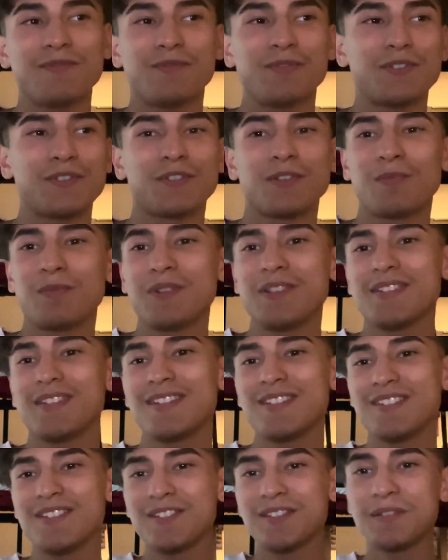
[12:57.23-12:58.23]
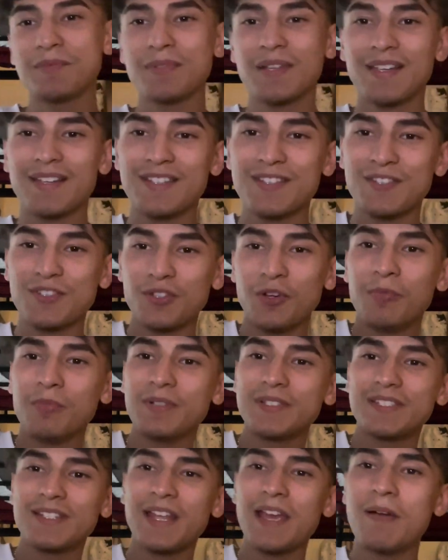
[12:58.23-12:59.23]
for some reason, it just seems like it's so
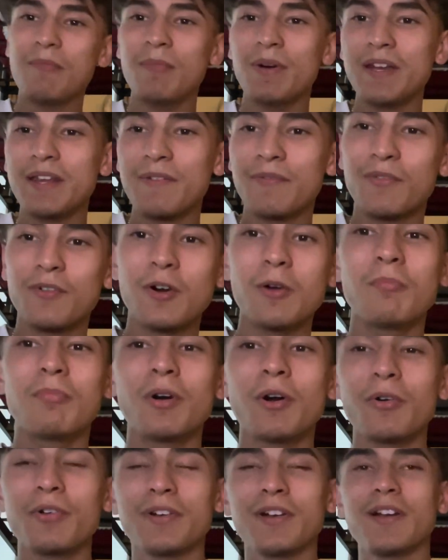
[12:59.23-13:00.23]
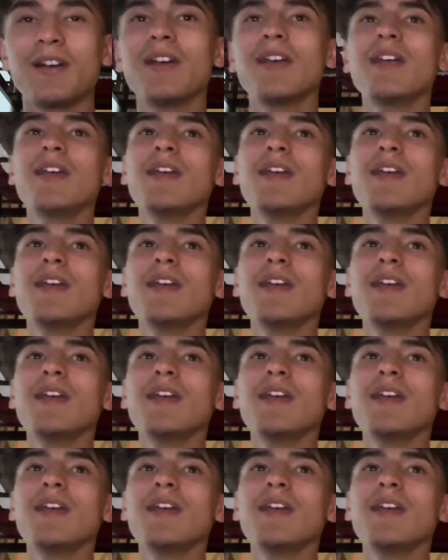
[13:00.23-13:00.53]
much damn money for a broker.